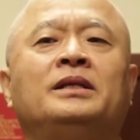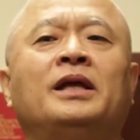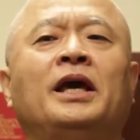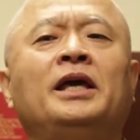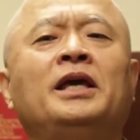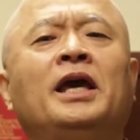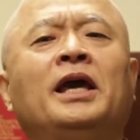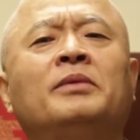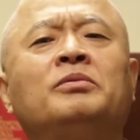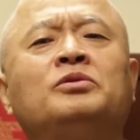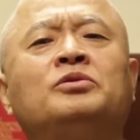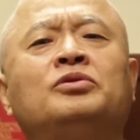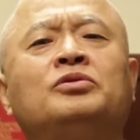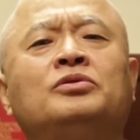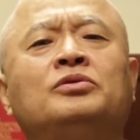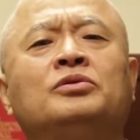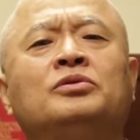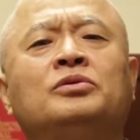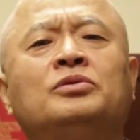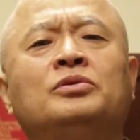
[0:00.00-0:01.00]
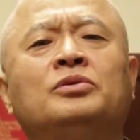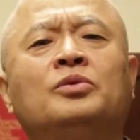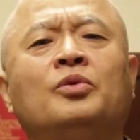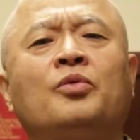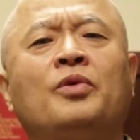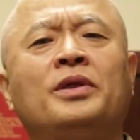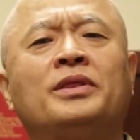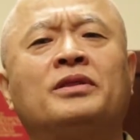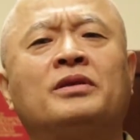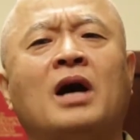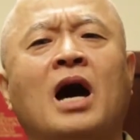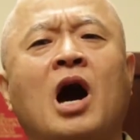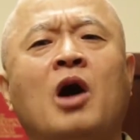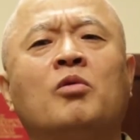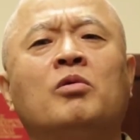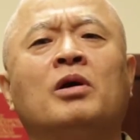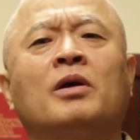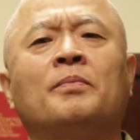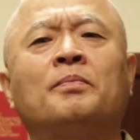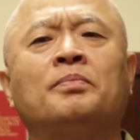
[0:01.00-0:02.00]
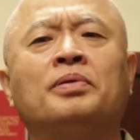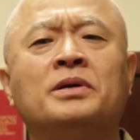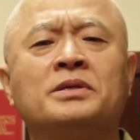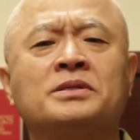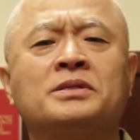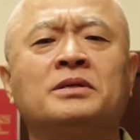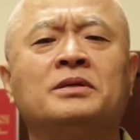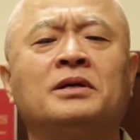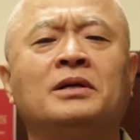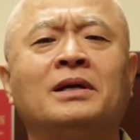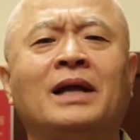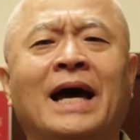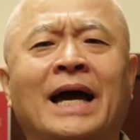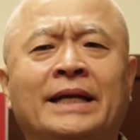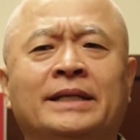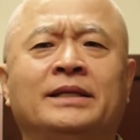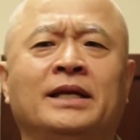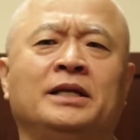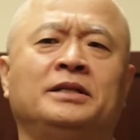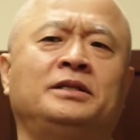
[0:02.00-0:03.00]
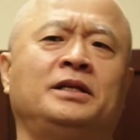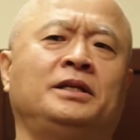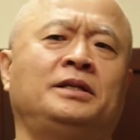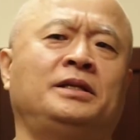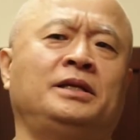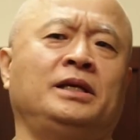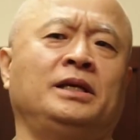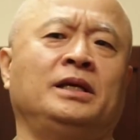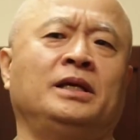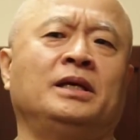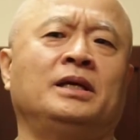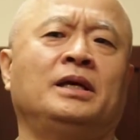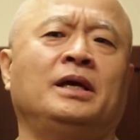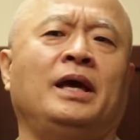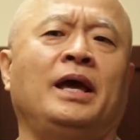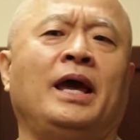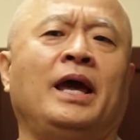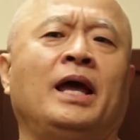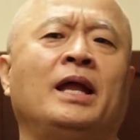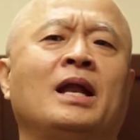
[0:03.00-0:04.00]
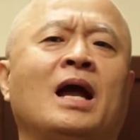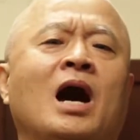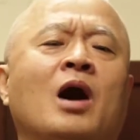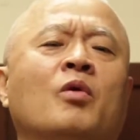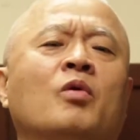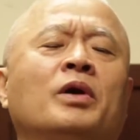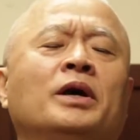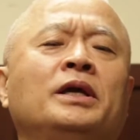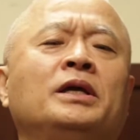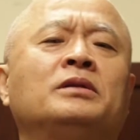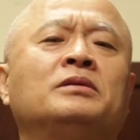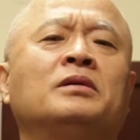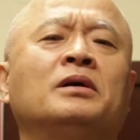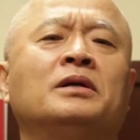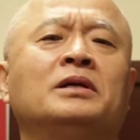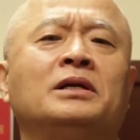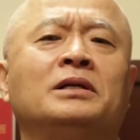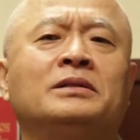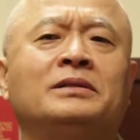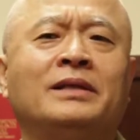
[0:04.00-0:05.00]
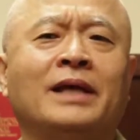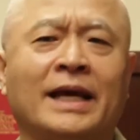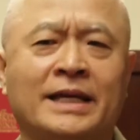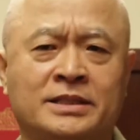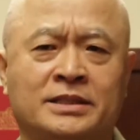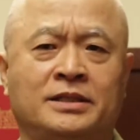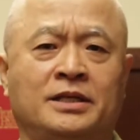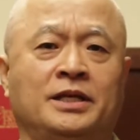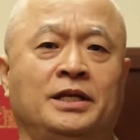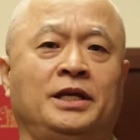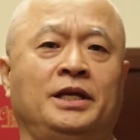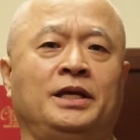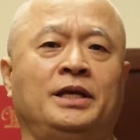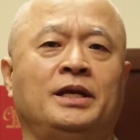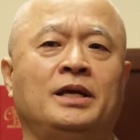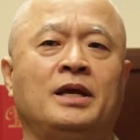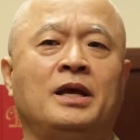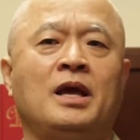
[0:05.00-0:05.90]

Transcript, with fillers: They have to do with our personal identity and our eternal destiny.